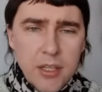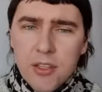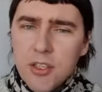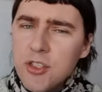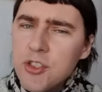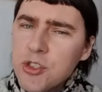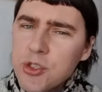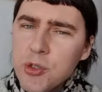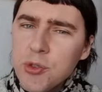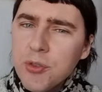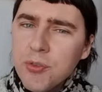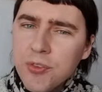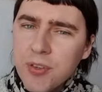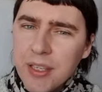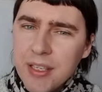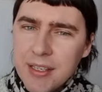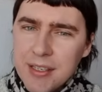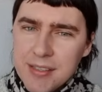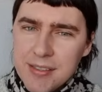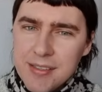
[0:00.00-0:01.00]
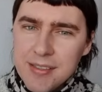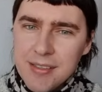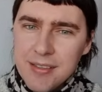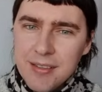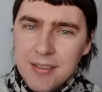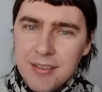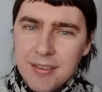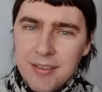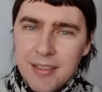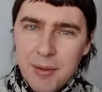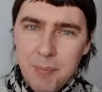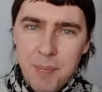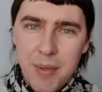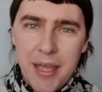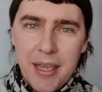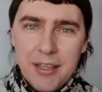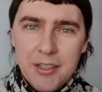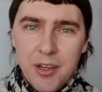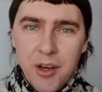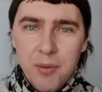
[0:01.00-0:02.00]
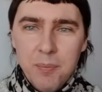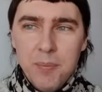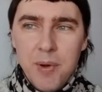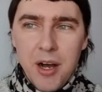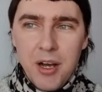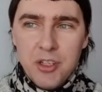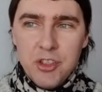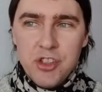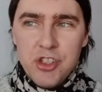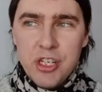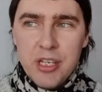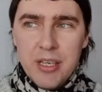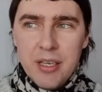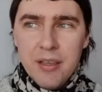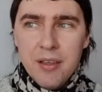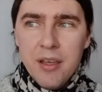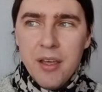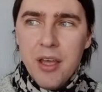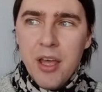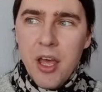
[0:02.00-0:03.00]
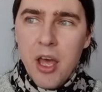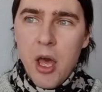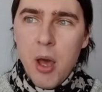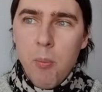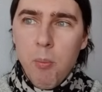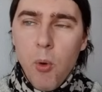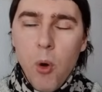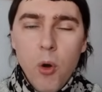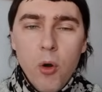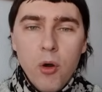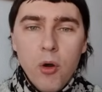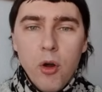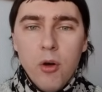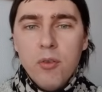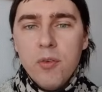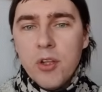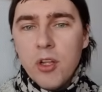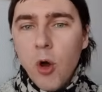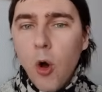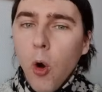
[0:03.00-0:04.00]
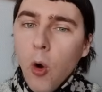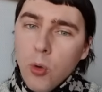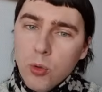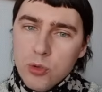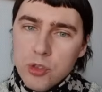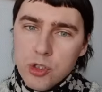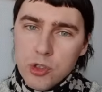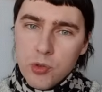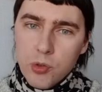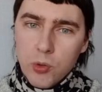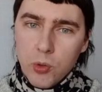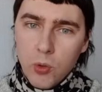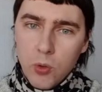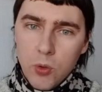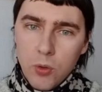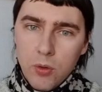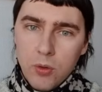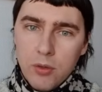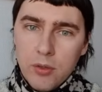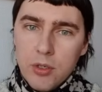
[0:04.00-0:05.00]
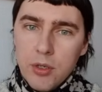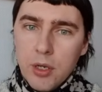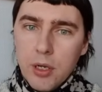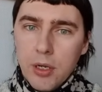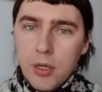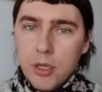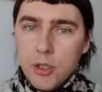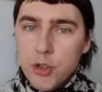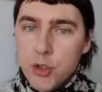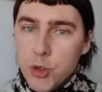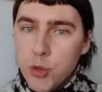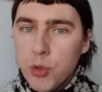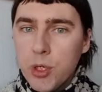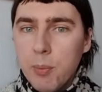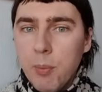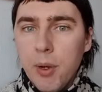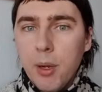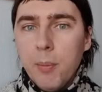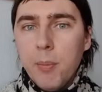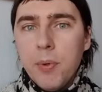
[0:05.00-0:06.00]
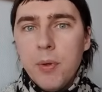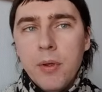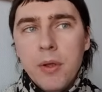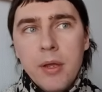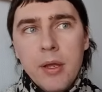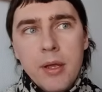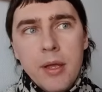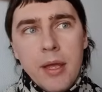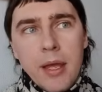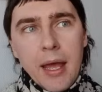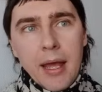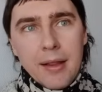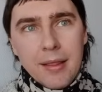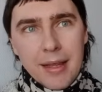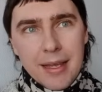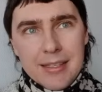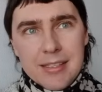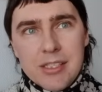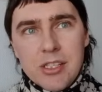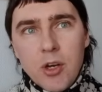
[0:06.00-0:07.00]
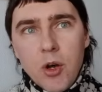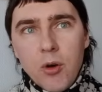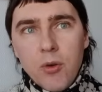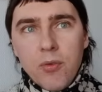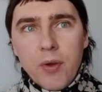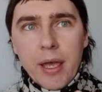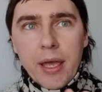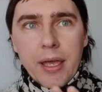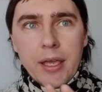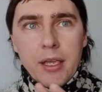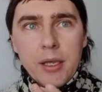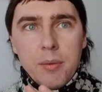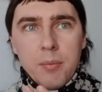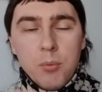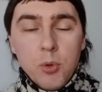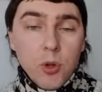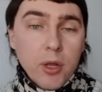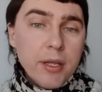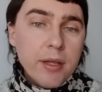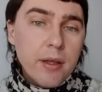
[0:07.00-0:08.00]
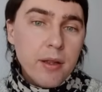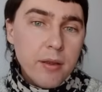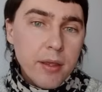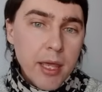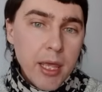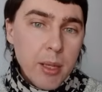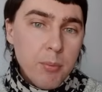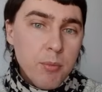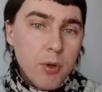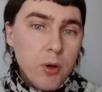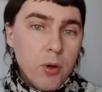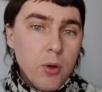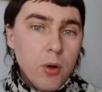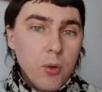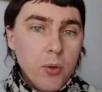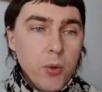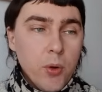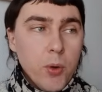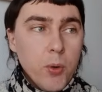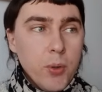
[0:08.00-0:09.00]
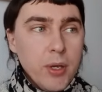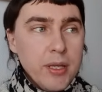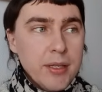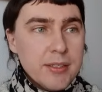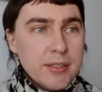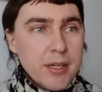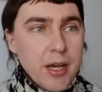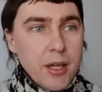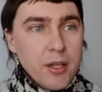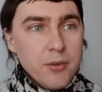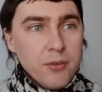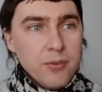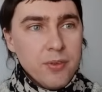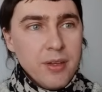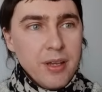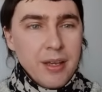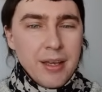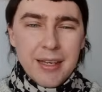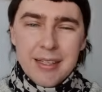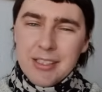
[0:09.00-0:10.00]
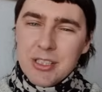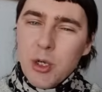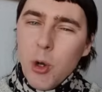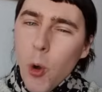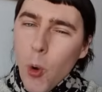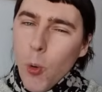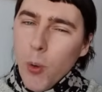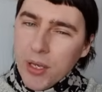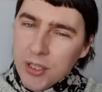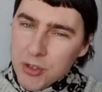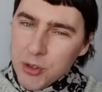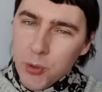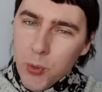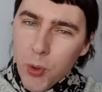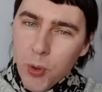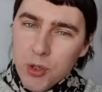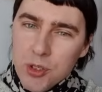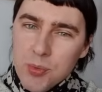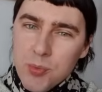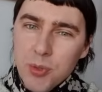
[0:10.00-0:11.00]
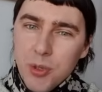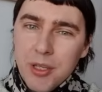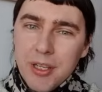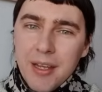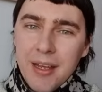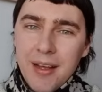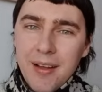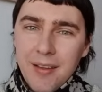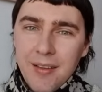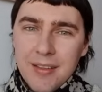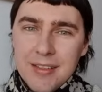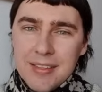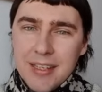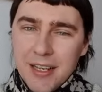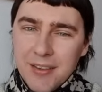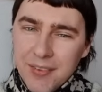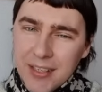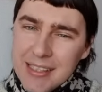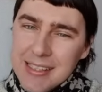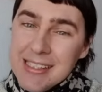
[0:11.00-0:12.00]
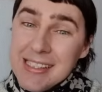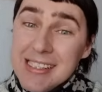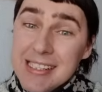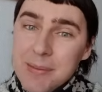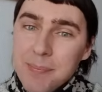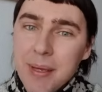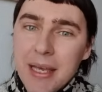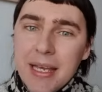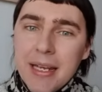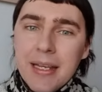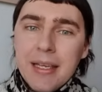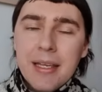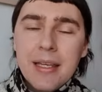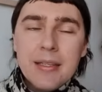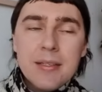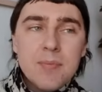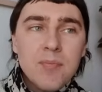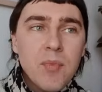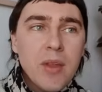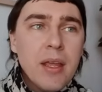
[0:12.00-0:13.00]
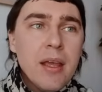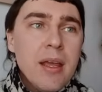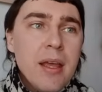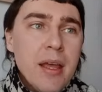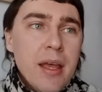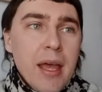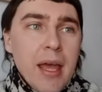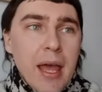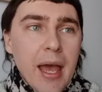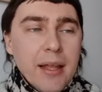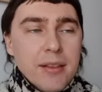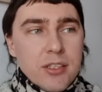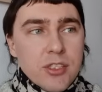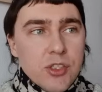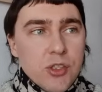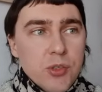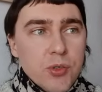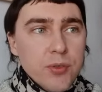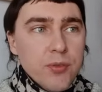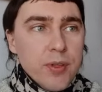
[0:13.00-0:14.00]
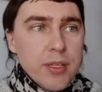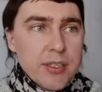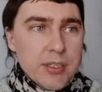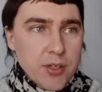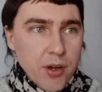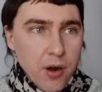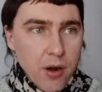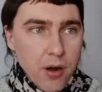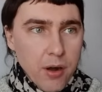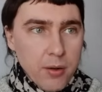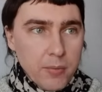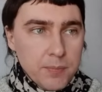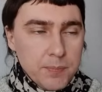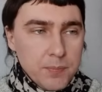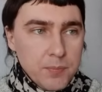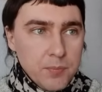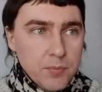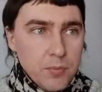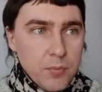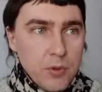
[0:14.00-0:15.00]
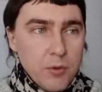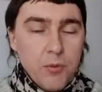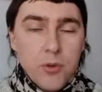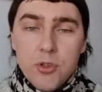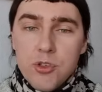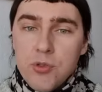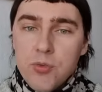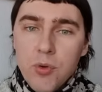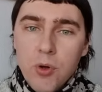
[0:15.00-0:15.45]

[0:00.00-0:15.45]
there's 2 things that make Donpachi more of an old school shoot 'em up and less of a bullet hell game, although it's going towards bullet hell, it's kind of anticipating it. And the 2 things are, first